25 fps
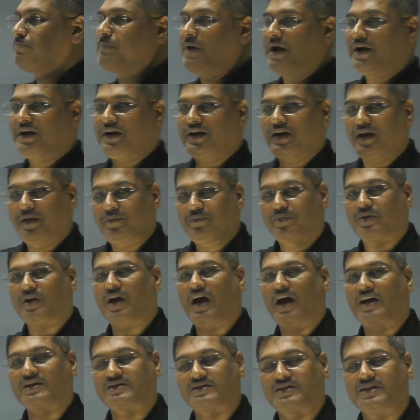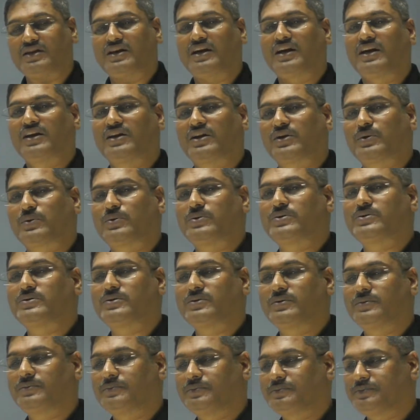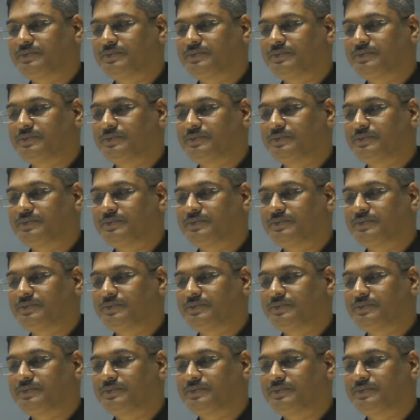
pattern, I am asking another question.